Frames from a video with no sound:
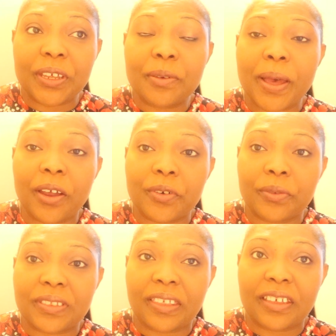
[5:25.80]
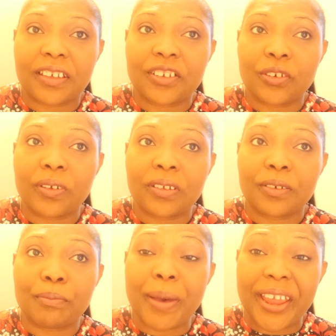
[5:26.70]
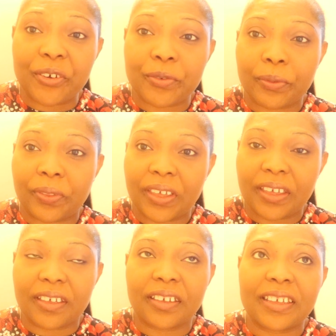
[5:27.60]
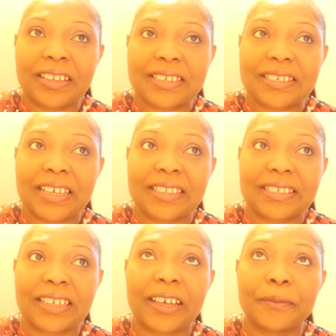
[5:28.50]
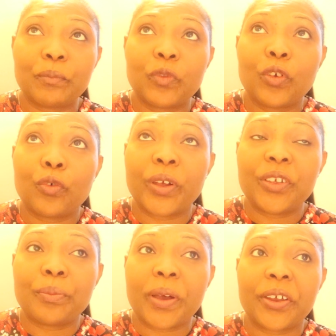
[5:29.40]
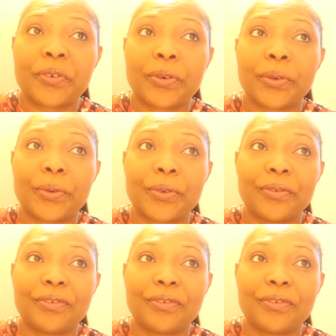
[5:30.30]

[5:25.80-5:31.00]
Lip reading: a macro thinker, not a micro thinker, in the sense that when you're micro